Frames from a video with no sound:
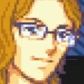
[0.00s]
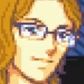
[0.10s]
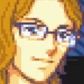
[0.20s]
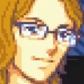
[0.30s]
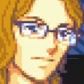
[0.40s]

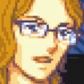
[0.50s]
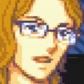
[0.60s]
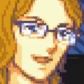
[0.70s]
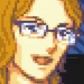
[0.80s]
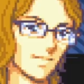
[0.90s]

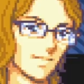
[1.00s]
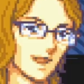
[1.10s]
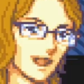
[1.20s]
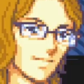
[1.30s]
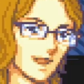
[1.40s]
Yeah, so
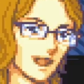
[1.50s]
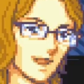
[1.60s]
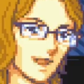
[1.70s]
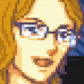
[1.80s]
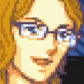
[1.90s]
that
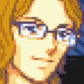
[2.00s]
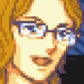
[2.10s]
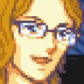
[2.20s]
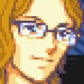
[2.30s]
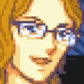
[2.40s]
indicates that there's
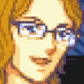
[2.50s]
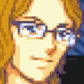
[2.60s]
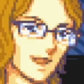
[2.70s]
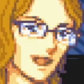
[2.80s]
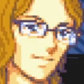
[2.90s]
something that I
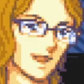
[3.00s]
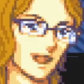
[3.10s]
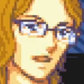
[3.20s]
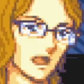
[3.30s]
can get.